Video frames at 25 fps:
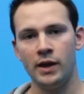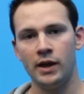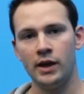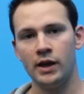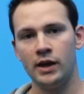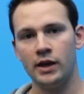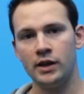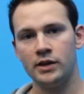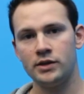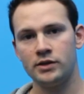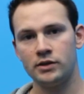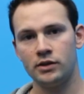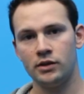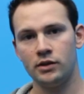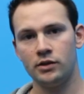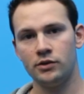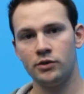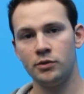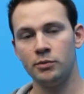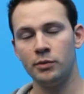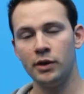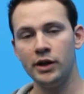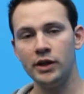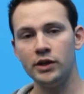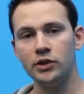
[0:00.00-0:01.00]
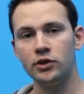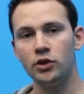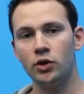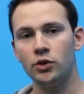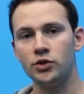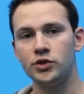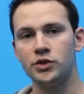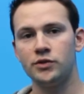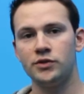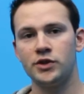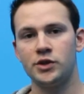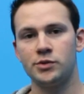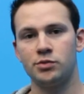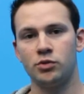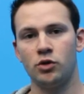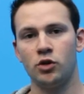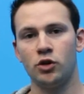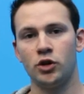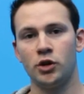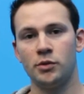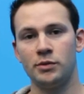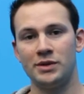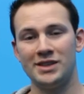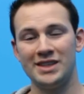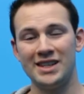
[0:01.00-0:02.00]
And the main goals of this
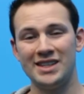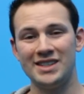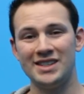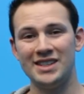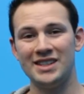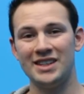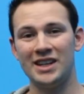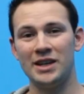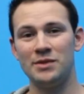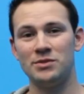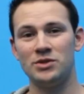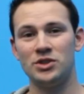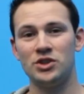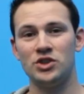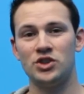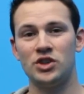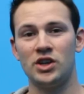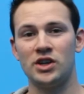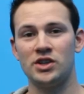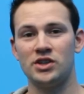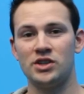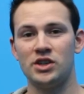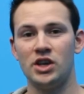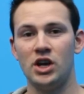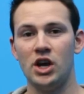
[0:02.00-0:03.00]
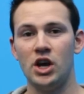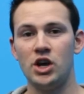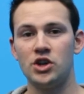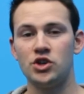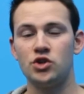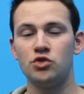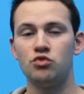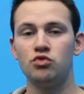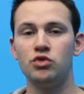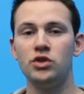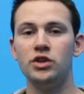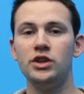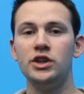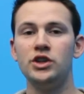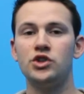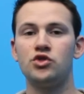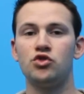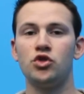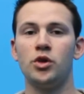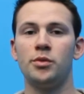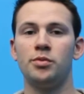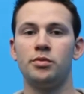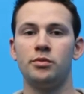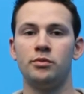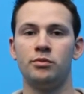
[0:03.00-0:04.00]
program is, as the name suggests, to really
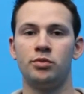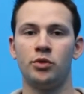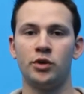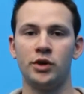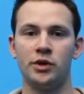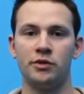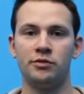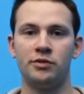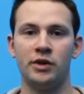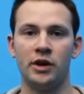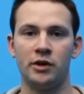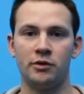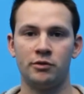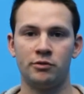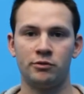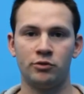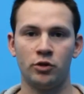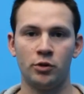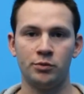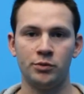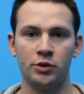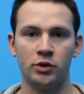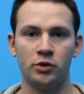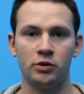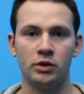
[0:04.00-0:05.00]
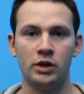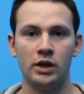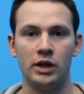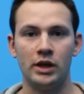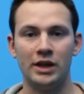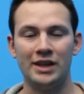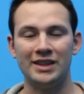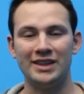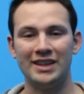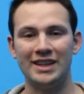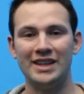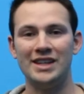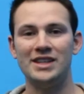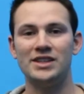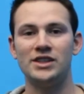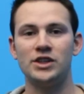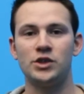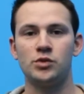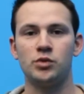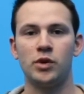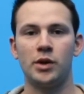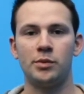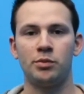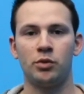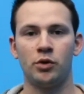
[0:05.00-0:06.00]
drop body fat from you in the
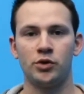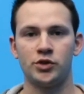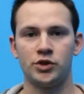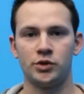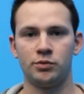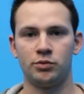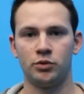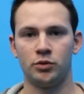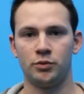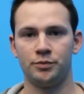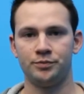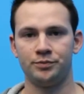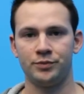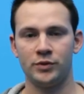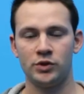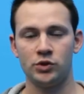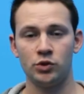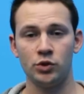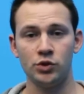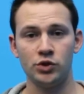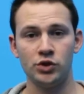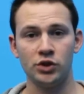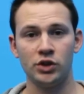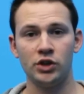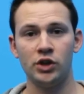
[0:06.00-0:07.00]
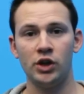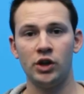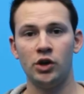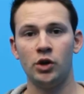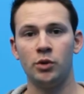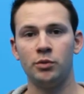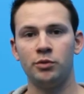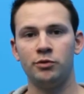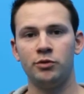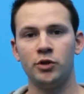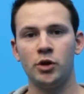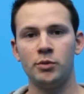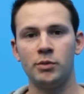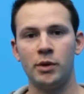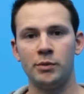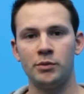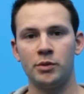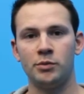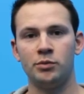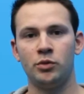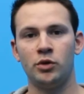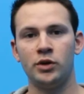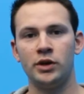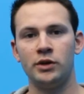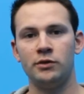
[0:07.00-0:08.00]
easiest way possible. It's also going to help firm up
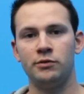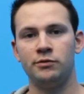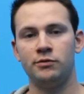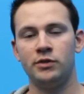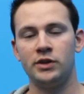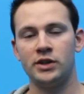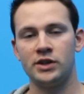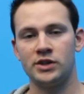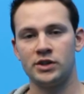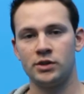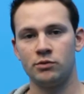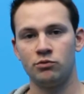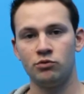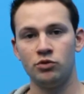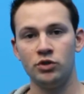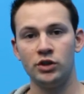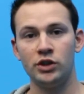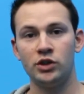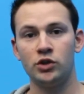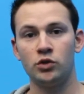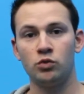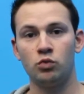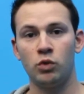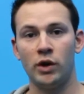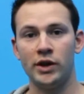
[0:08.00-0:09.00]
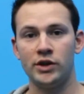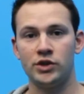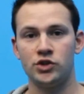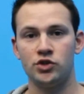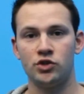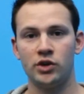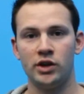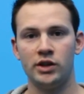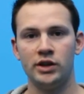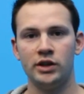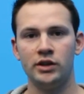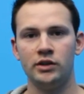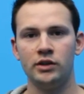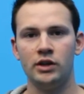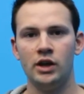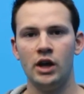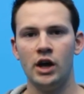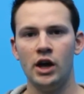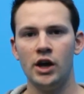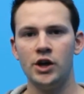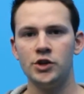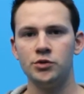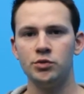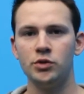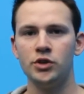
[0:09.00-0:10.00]
your body via some really good weight training,
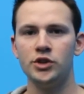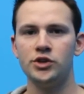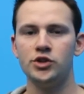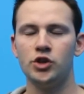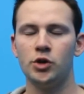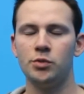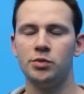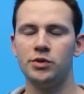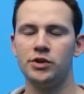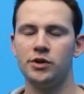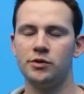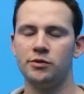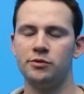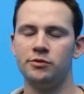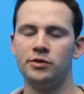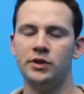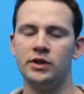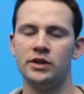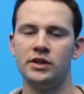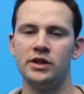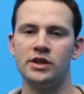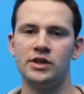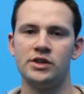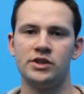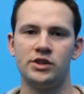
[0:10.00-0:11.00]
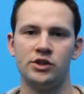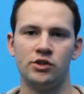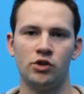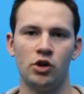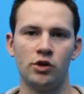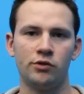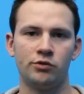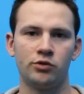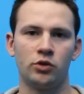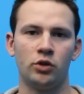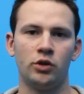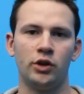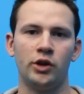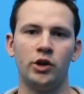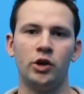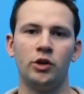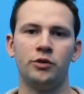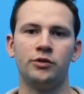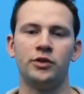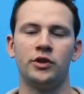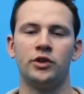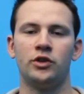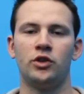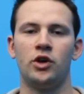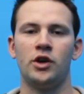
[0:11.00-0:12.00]
as well as help with your fitness, your overall
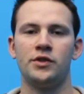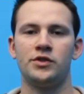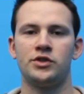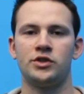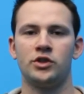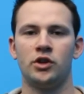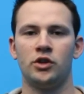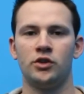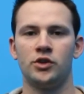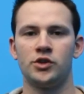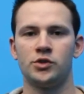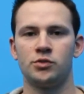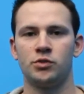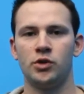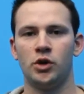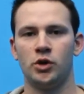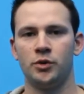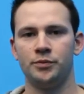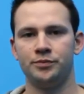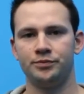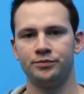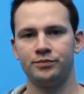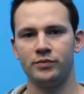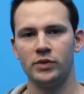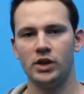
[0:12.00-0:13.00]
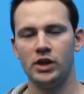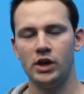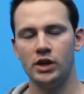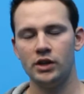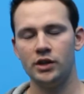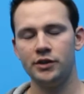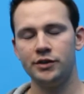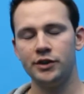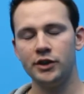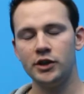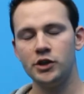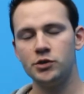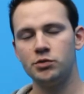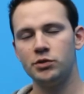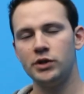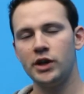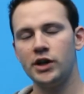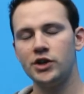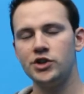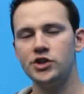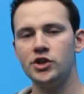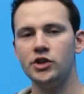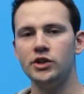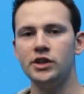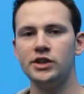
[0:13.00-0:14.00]
health and lifestyle as well. The thing is, we
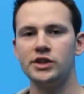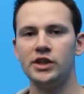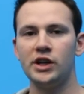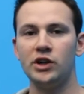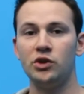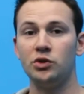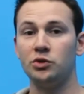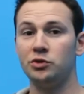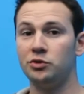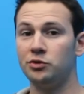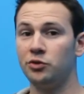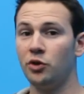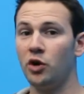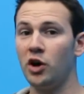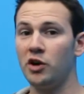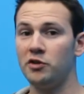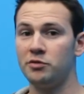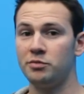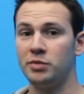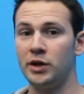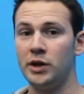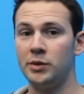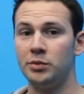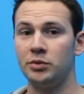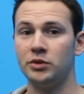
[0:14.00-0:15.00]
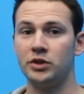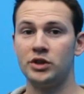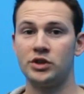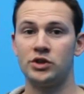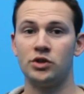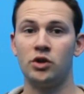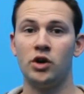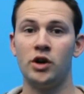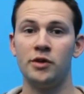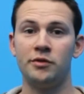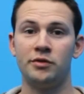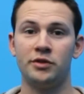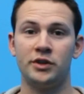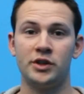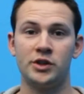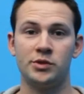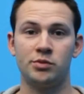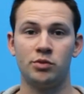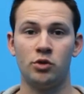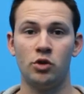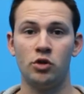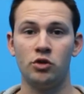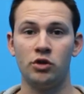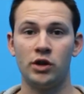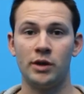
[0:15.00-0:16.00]
actually only take on 5 people at a time for these
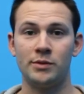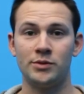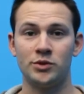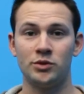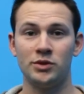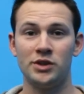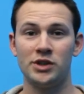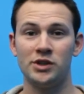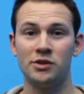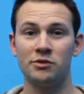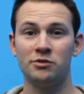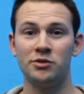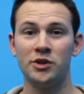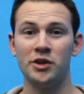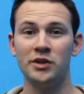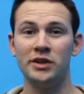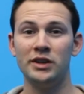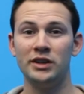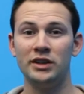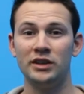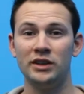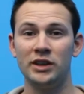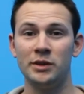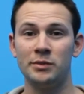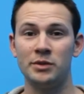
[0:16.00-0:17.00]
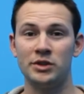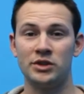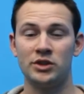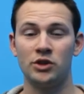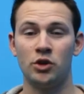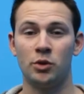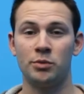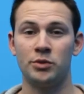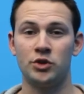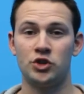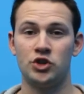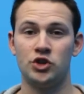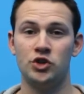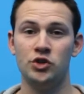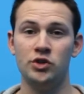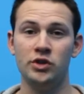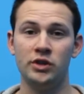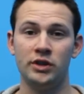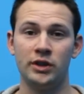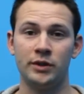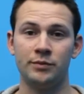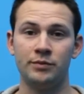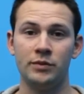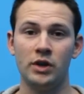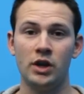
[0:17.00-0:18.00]
programs, so it is a very limited
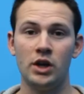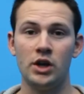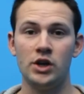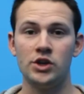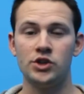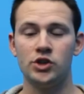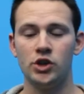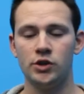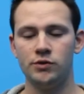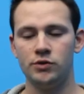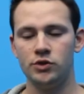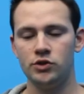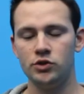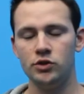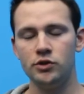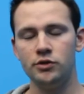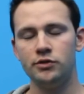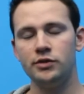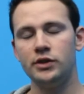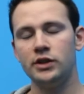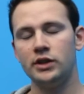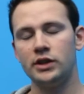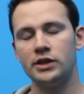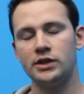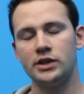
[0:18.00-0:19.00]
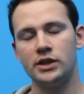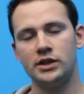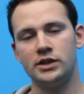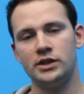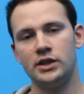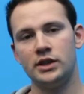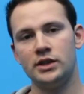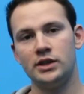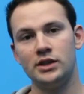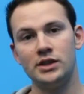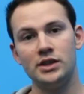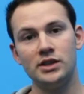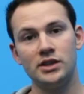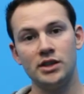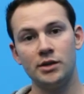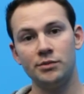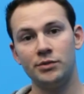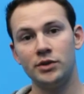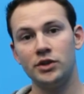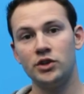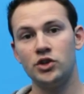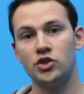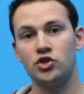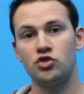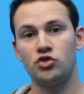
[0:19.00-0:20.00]
opportunity. So if you do think, as I said, this is
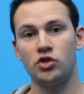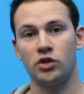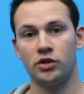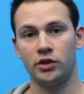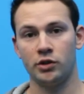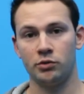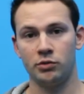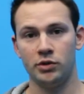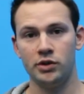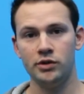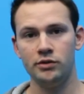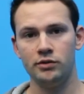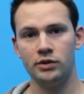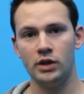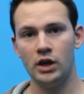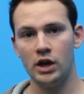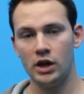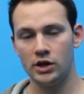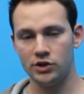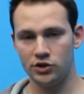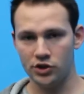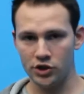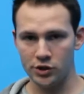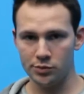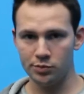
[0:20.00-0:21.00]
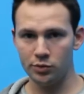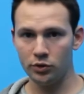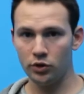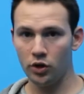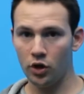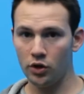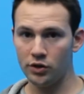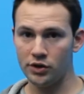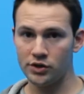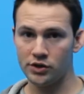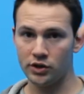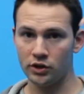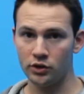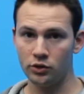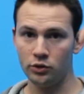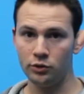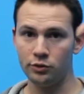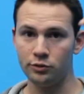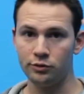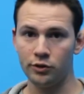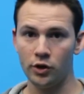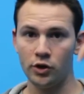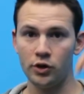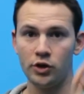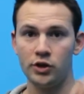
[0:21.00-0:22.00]
something you're struggling with, just below there's a little
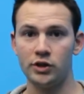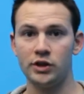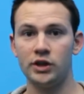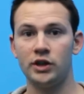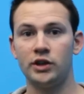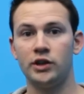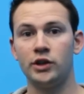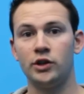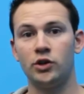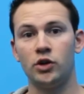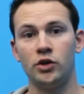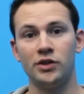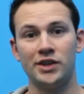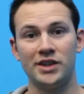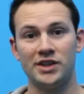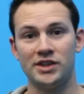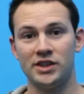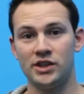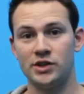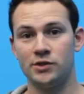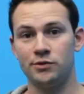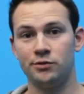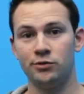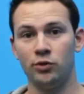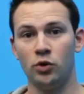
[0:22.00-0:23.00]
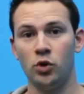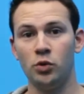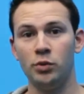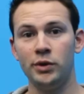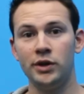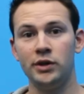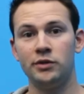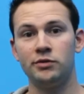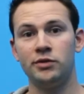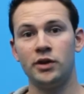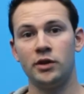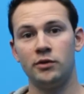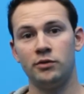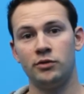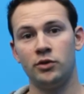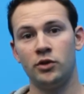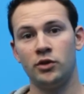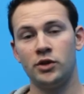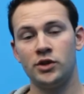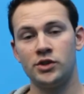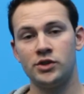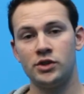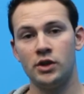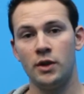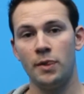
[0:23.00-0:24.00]
photo you can click on that says 4-week Fat
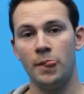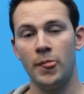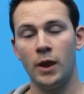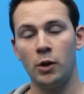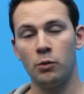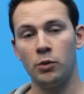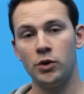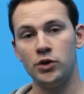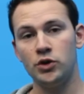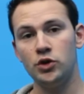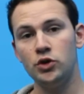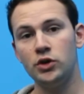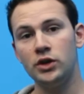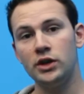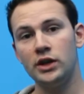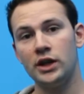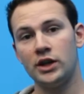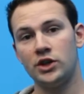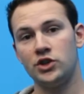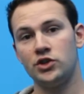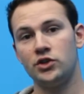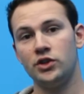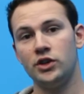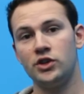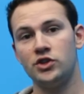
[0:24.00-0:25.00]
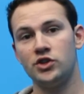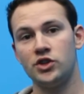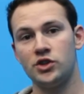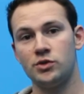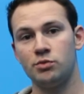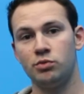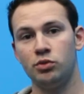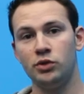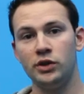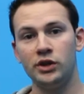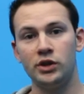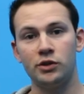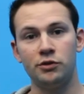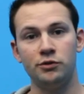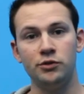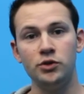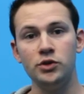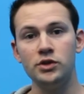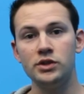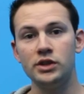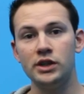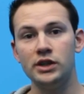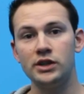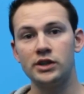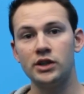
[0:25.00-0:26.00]
Furnace, where you can actually just put in a
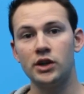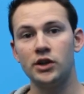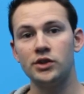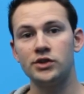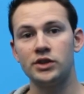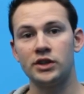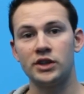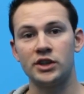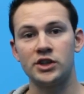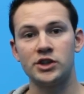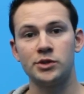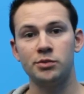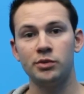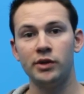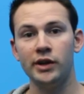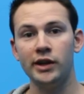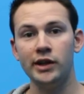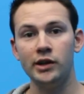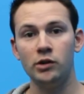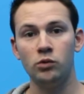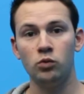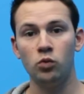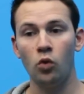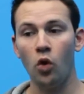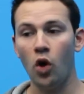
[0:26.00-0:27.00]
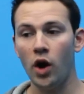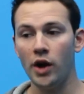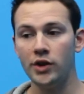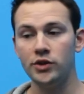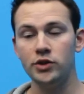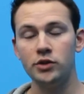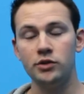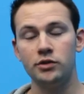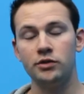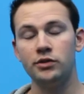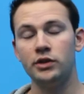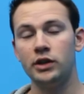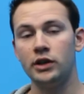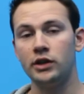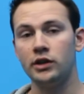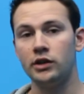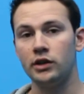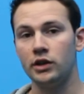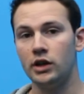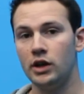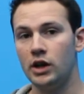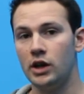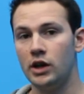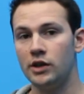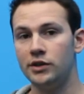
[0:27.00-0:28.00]
few details and explain why you think
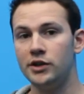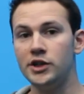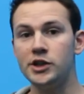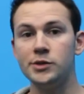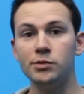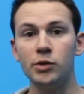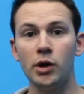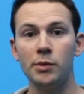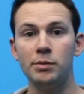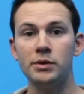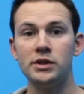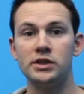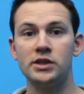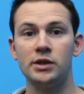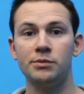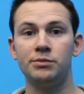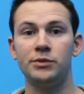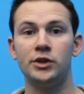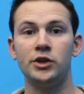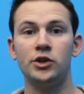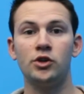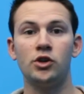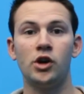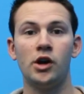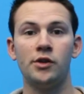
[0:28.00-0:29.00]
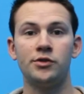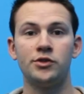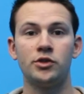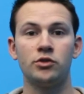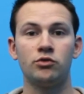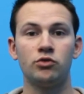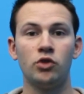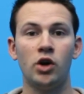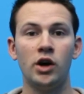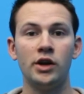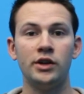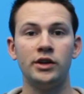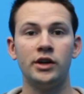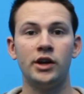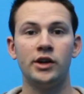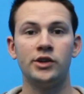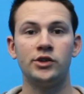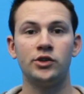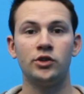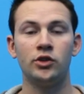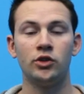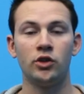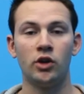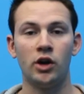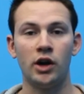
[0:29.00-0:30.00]
this might be something you're after right now in
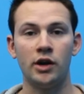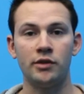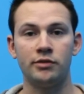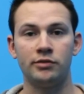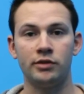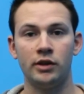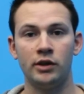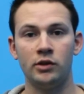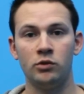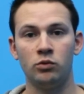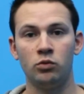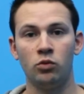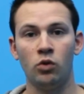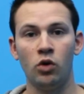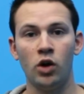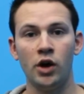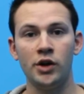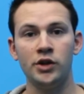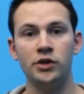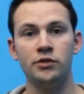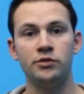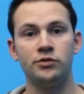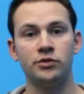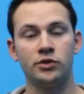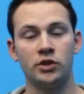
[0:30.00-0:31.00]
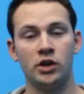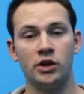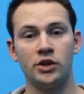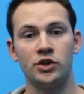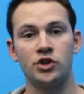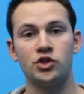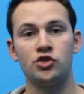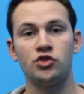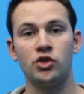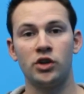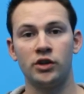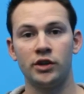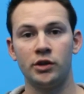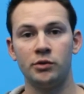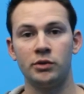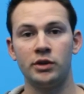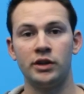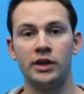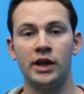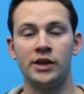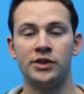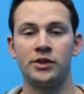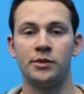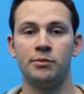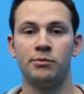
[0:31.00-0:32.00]
your life and why you're kind of struggling with
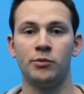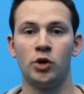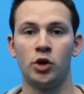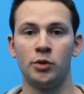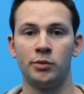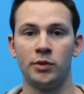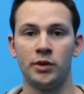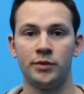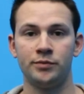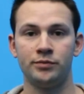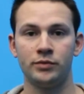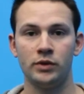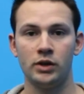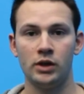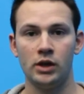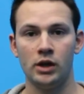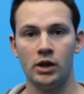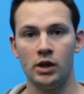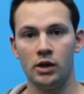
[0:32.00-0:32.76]
it at the moment.